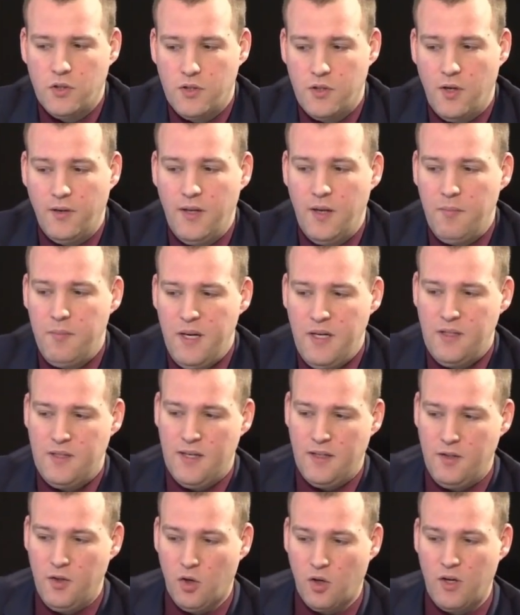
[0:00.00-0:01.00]
So that means
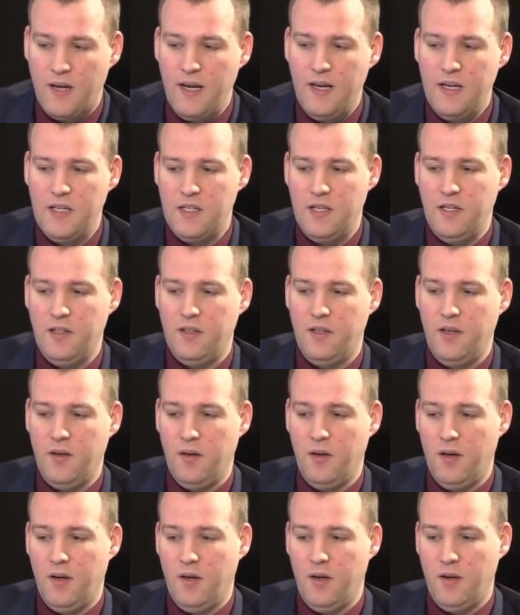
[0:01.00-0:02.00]
that your king is in
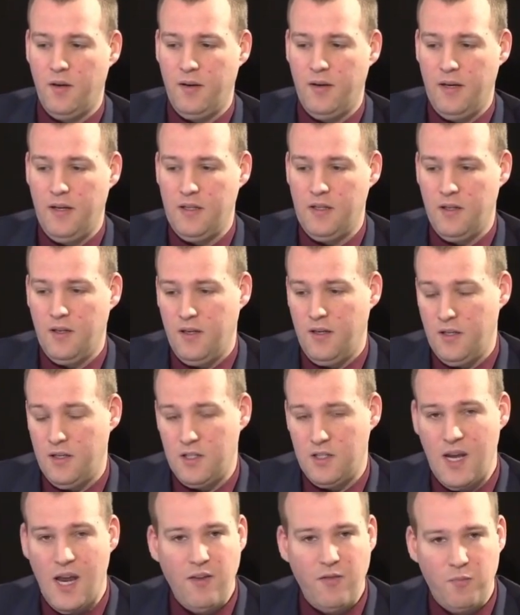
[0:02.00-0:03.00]
a
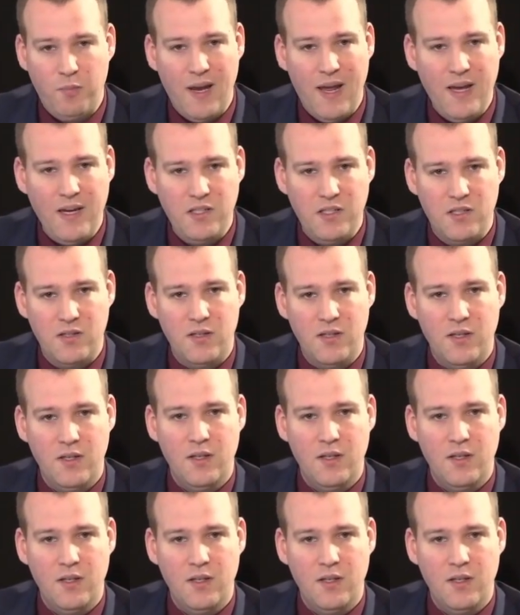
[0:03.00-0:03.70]
safe place,